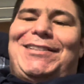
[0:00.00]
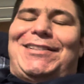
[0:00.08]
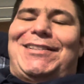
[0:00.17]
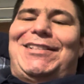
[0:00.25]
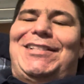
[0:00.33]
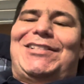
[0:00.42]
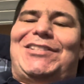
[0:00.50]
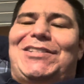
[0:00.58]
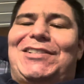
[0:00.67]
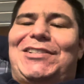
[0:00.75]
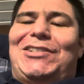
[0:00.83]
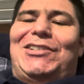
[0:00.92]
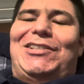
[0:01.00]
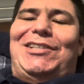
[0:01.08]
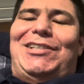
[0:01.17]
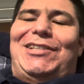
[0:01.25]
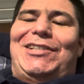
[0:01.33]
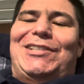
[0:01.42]
this
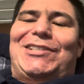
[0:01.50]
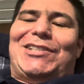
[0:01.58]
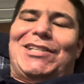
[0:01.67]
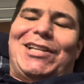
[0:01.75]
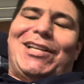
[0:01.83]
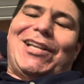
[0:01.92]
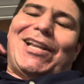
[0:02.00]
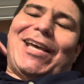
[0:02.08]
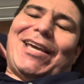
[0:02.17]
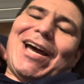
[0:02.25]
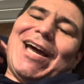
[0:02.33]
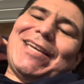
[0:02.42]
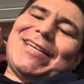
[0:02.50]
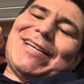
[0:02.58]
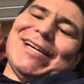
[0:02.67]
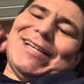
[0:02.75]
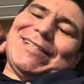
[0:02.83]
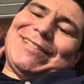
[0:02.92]
is like, I
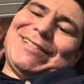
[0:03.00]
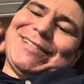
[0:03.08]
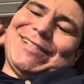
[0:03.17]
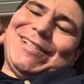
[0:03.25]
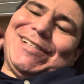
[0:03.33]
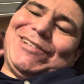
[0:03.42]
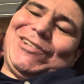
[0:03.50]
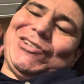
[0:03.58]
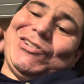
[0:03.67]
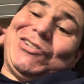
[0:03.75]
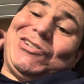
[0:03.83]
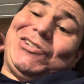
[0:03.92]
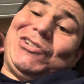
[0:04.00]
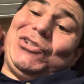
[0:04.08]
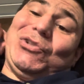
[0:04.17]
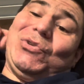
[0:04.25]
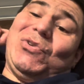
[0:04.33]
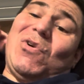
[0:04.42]
guess,
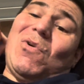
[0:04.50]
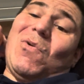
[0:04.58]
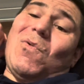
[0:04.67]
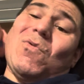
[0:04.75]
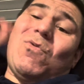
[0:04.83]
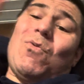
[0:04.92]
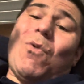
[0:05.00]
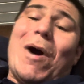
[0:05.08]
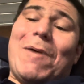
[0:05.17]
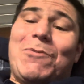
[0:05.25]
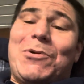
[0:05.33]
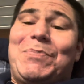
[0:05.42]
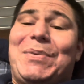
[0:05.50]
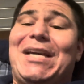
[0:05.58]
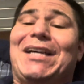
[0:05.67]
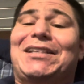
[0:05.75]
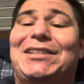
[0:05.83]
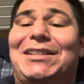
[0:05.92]
to what would
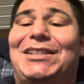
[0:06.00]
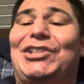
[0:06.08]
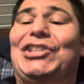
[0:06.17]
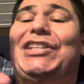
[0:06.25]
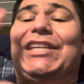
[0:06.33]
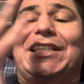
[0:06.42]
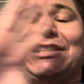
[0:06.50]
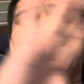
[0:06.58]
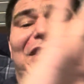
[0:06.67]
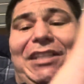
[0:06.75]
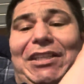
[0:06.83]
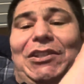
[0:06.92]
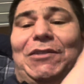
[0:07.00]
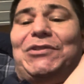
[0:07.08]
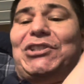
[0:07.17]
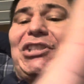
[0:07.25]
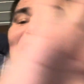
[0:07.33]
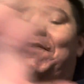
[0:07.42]
be to the extent of
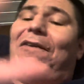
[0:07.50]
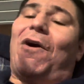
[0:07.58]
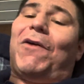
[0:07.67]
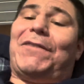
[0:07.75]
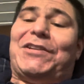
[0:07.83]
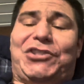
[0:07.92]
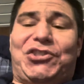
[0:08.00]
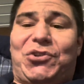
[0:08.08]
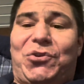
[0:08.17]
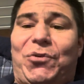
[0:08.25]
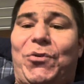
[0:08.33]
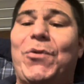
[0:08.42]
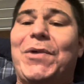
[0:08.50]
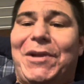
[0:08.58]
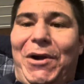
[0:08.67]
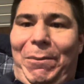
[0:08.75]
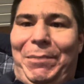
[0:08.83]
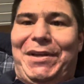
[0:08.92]
Steve Harvey screwing
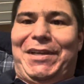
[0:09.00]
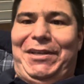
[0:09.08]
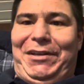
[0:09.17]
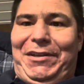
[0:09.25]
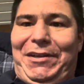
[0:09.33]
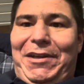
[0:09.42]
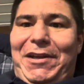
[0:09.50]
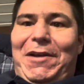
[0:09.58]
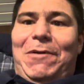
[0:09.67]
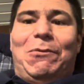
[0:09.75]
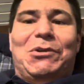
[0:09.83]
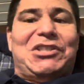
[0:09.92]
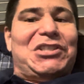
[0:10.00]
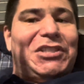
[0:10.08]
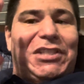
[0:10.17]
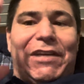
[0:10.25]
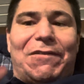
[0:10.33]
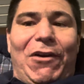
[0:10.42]
up again. With
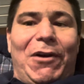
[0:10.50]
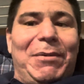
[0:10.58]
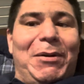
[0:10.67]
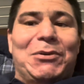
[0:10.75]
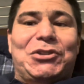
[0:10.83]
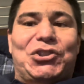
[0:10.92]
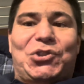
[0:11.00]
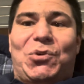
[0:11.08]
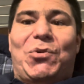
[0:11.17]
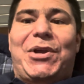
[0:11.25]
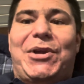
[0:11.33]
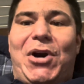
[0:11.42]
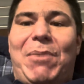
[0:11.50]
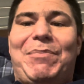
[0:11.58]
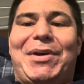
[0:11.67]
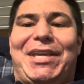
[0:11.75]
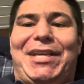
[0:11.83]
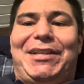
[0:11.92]
Steve Harvey was screwing up
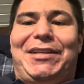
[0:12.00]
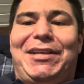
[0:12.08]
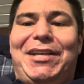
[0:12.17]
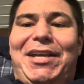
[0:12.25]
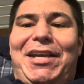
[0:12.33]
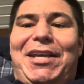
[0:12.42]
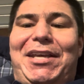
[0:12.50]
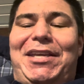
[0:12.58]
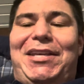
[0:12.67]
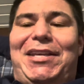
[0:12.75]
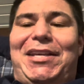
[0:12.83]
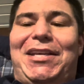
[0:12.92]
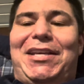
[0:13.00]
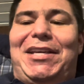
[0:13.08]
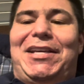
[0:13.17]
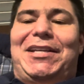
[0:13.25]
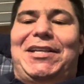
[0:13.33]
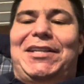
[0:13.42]
again,
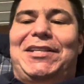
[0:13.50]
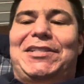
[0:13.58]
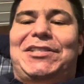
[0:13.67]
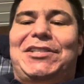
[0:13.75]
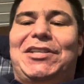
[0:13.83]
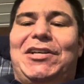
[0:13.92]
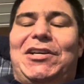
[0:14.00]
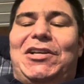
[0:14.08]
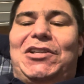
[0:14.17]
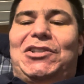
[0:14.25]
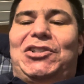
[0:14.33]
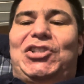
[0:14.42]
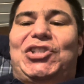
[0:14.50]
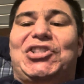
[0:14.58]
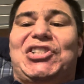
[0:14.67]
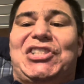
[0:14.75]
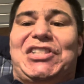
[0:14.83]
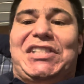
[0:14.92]
it is to
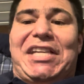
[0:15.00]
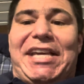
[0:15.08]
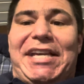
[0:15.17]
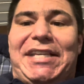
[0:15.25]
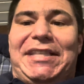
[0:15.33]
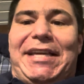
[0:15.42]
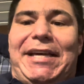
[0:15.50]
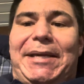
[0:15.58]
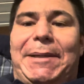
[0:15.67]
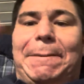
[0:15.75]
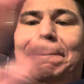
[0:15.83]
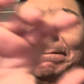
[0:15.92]
say that